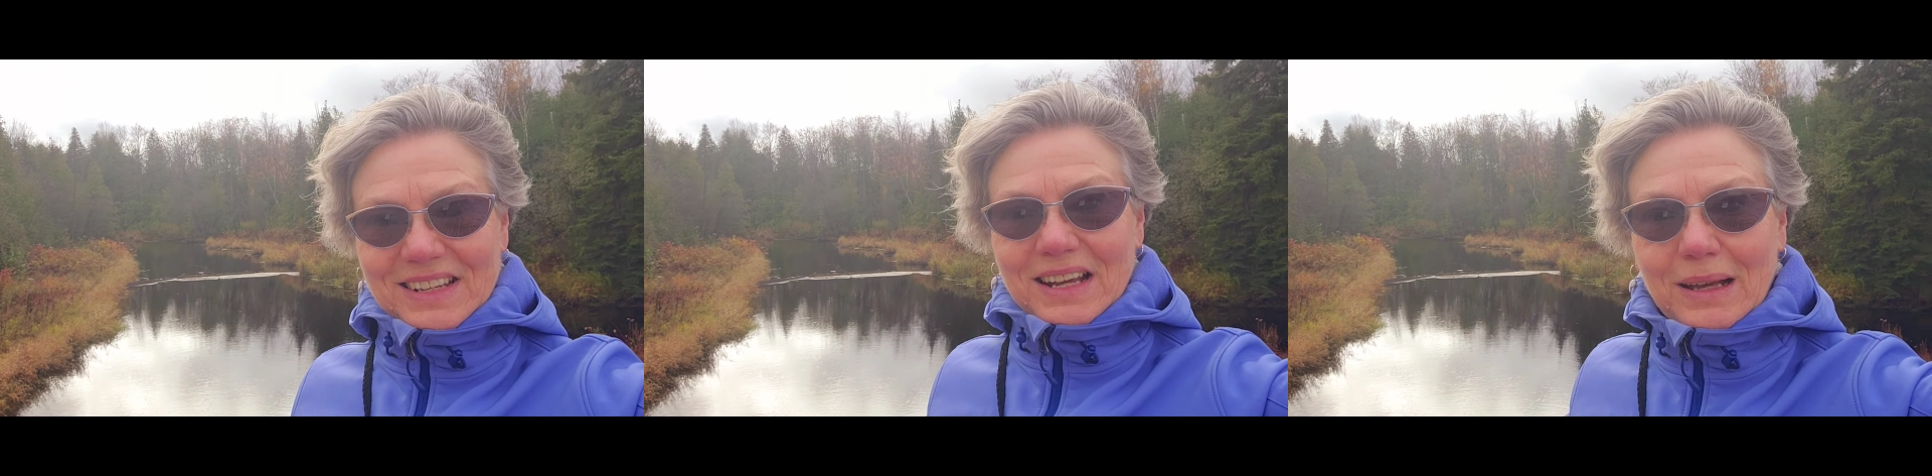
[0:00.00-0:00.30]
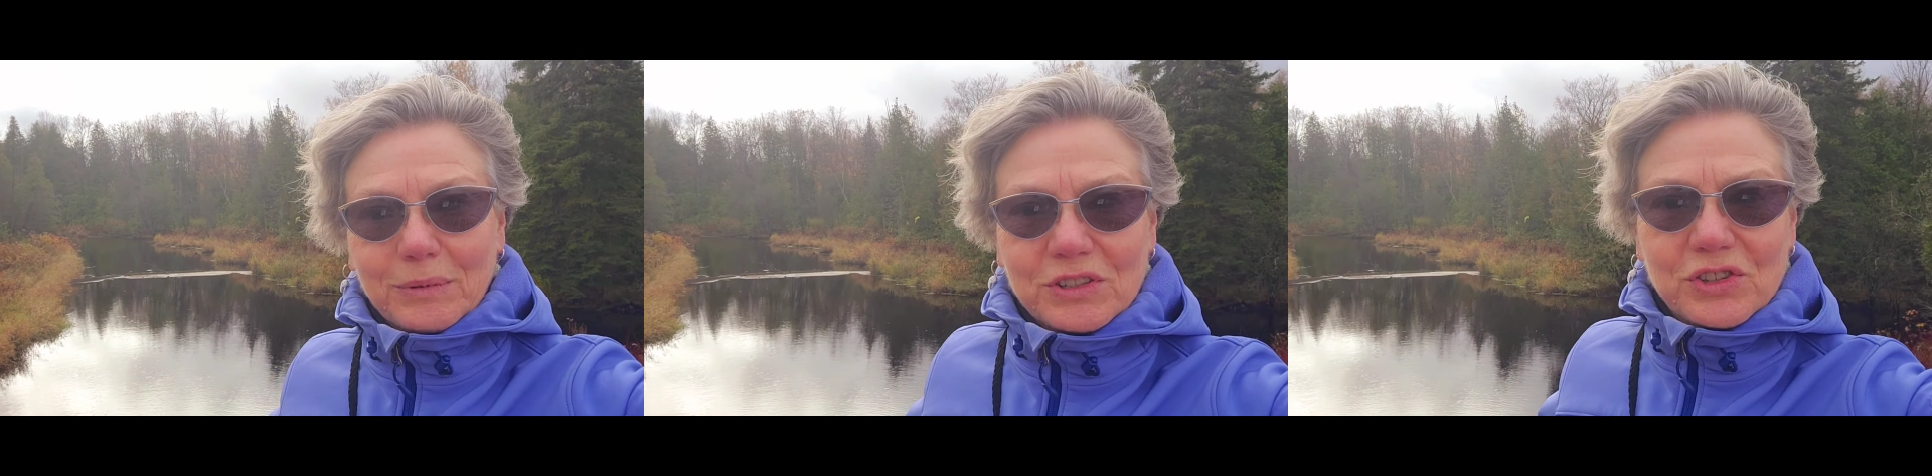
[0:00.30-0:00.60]

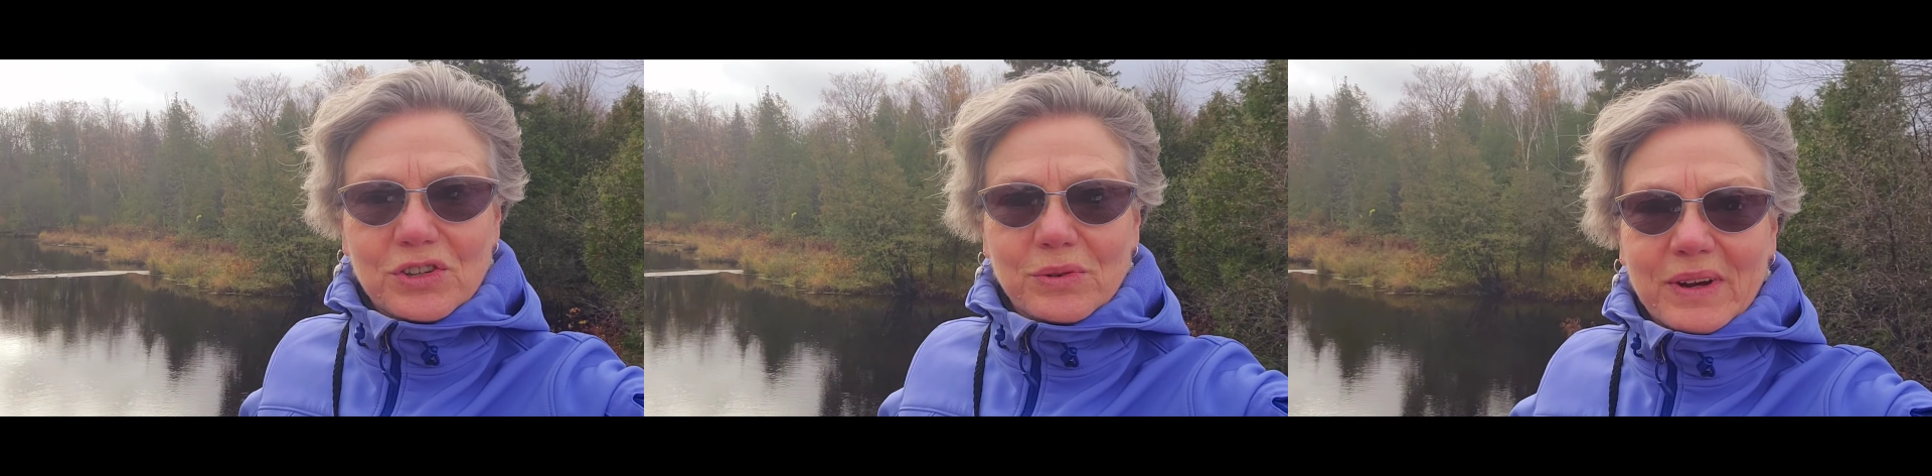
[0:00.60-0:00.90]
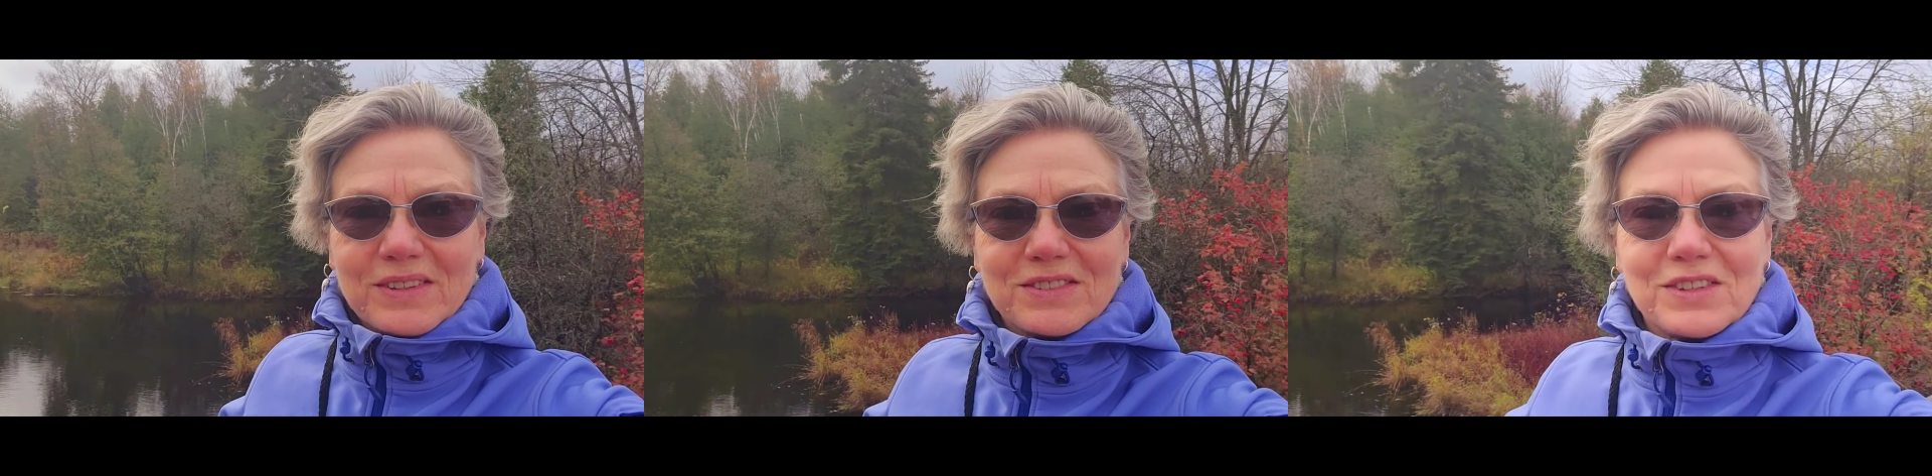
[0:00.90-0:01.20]
I'm going to turn
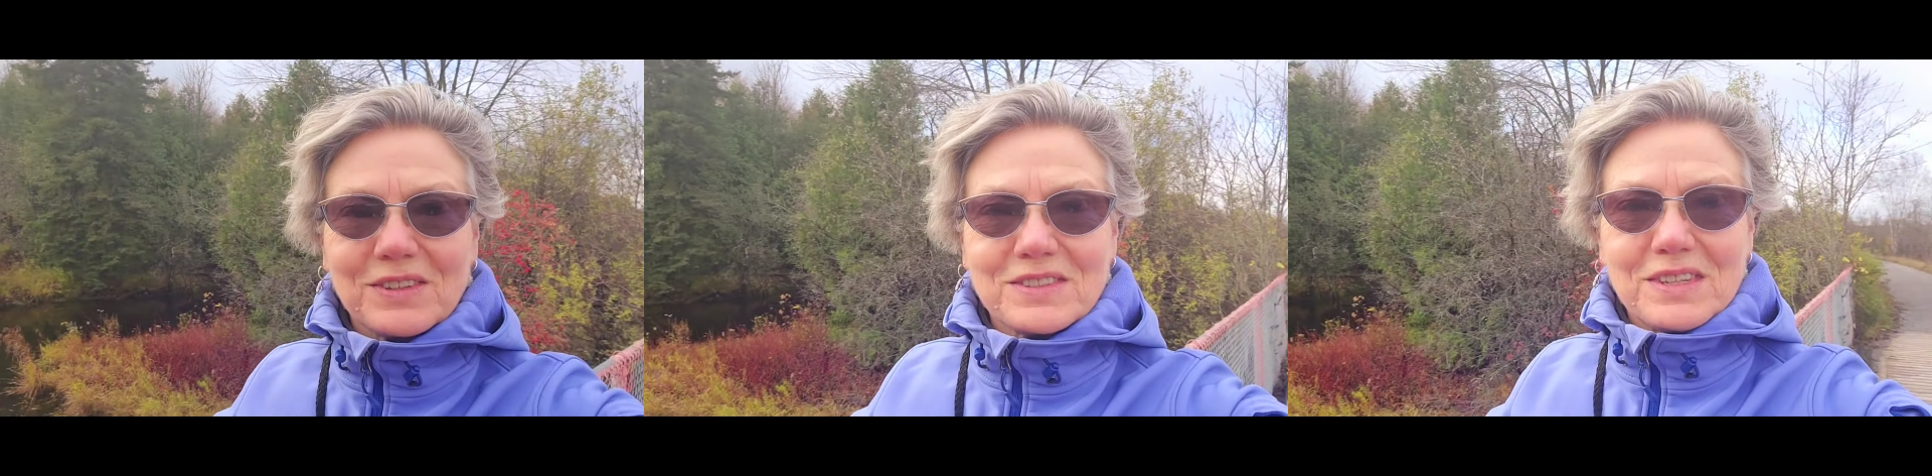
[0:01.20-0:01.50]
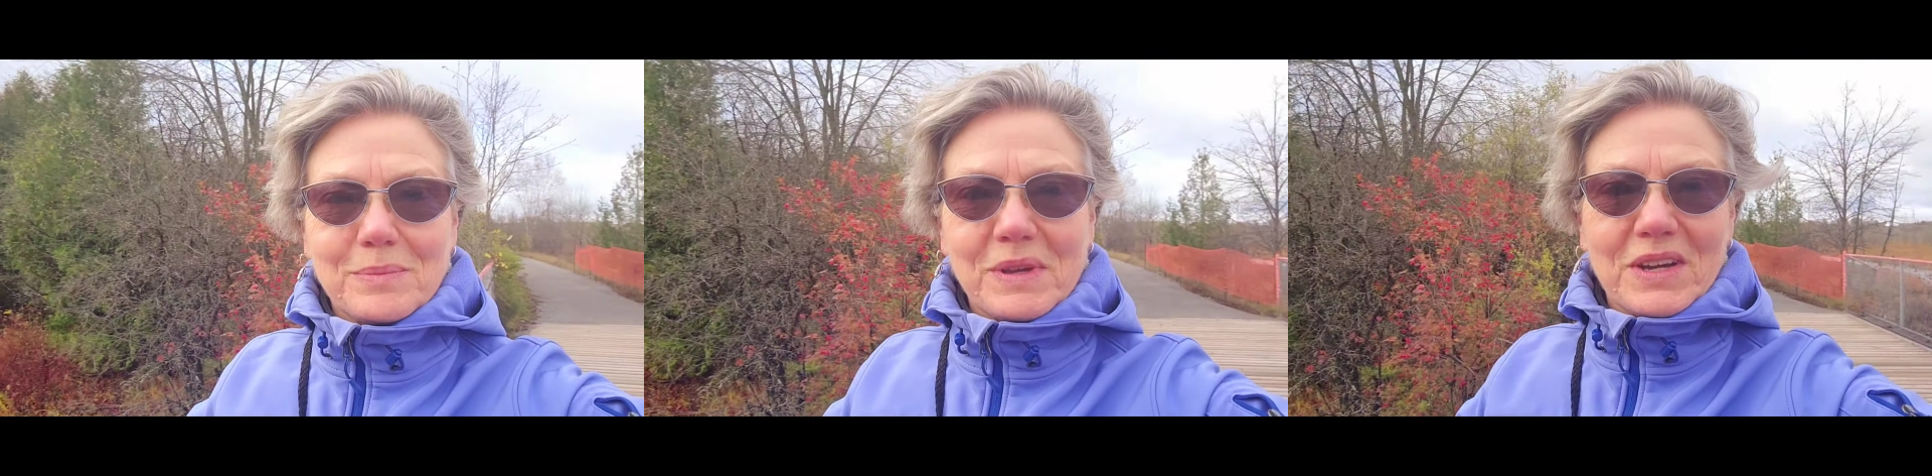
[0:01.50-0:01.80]
around so you can
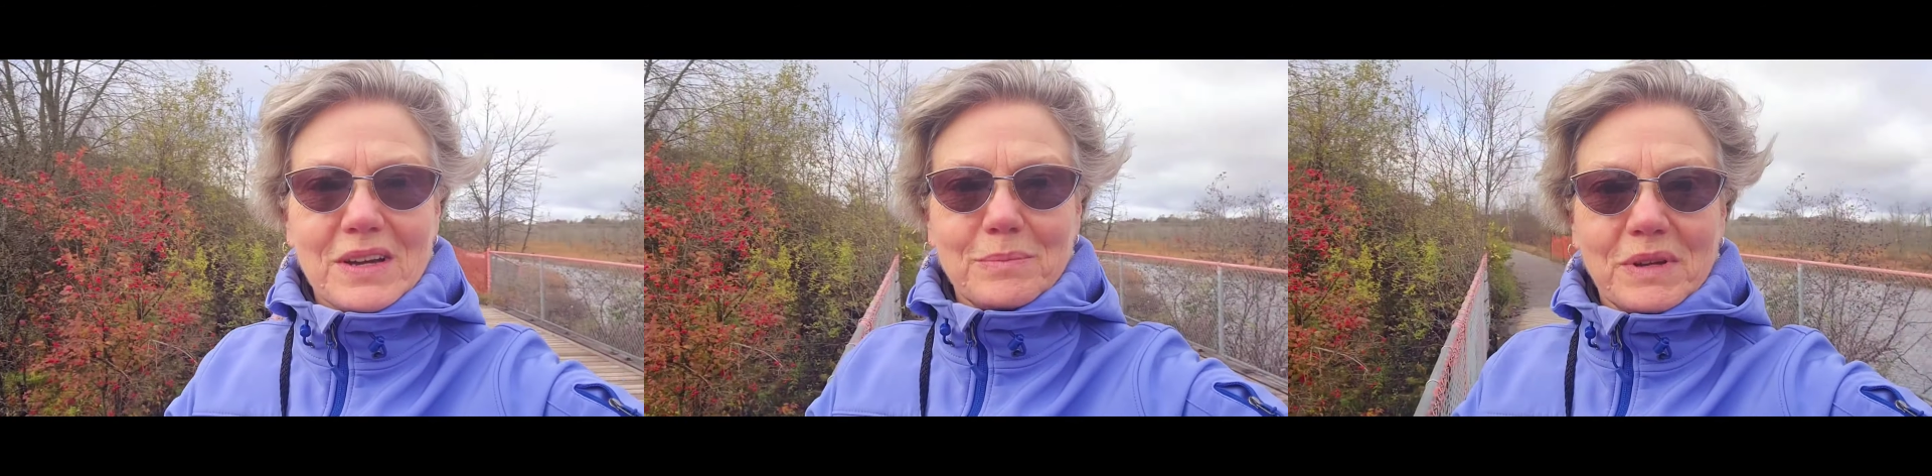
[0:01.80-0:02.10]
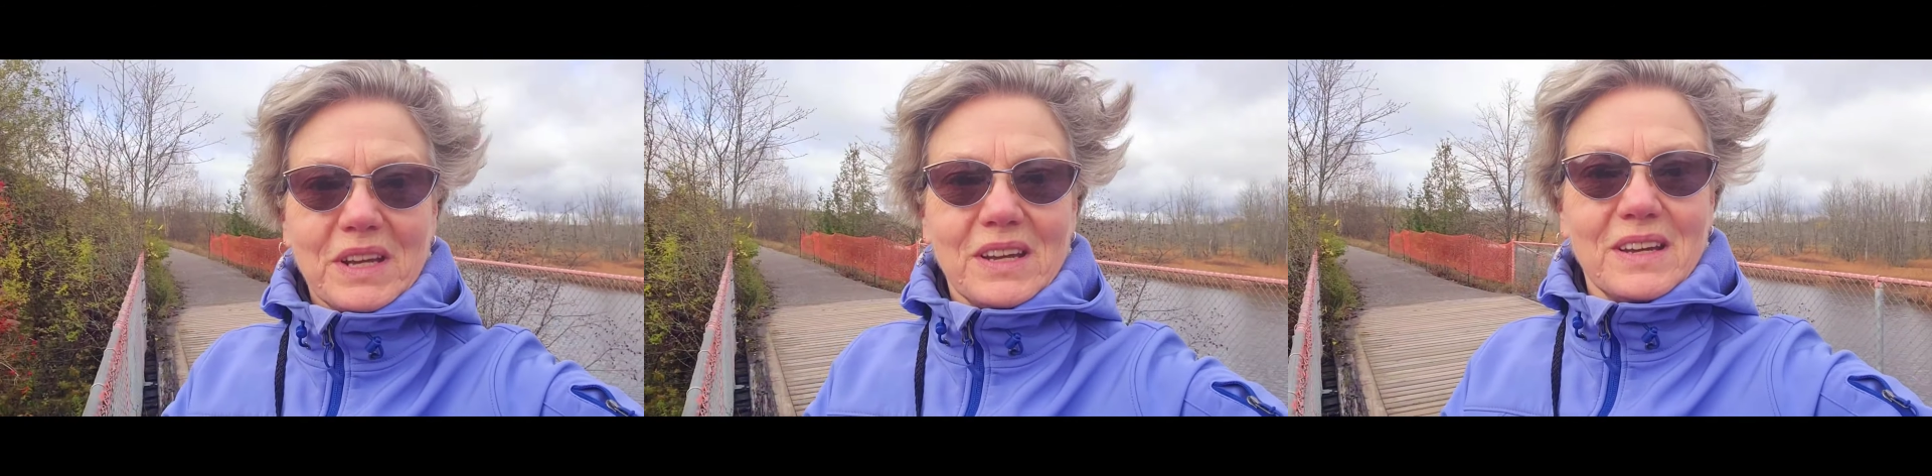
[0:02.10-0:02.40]
see it behind
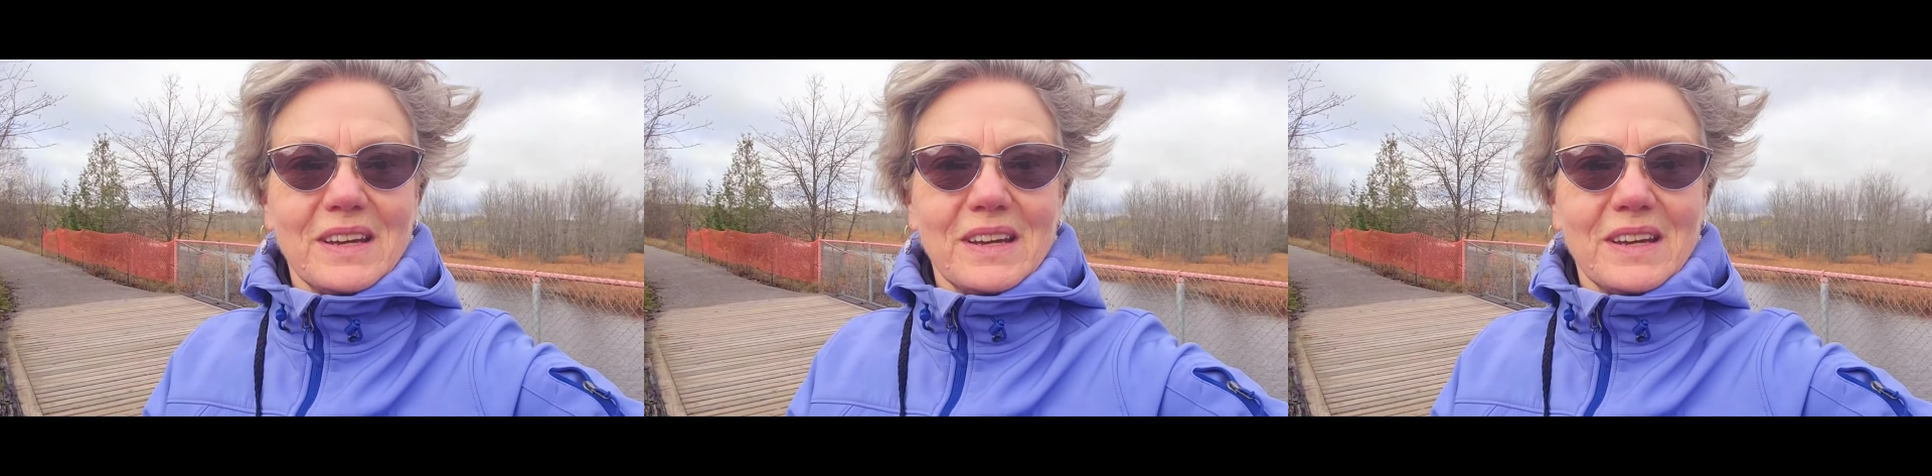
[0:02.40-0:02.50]
me